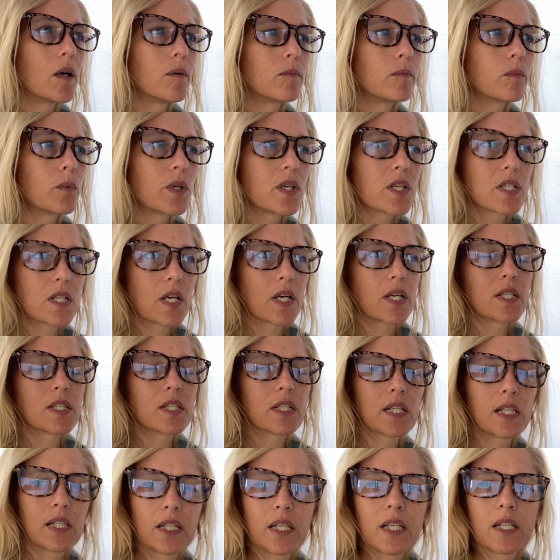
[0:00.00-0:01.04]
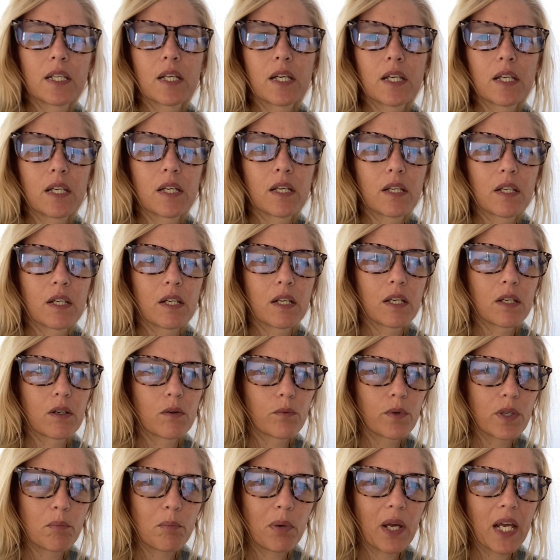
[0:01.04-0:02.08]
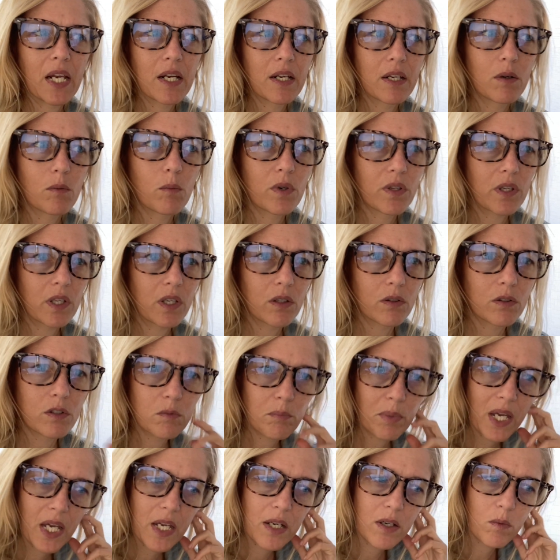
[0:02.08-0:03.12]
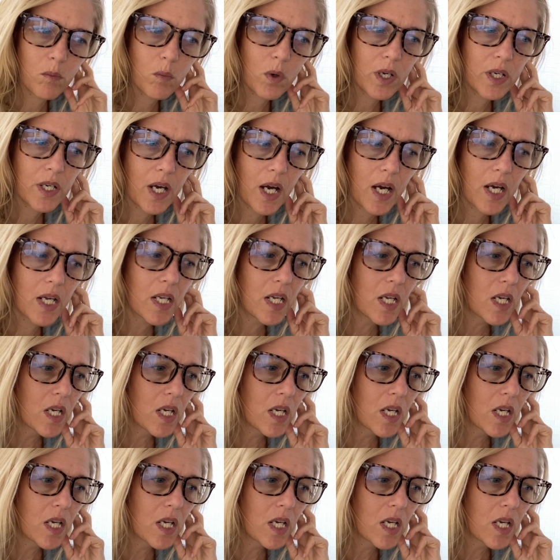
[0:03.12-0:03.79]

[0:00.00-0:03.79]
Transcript: we decided to clean it and repaint it with Kills paint and whatnot.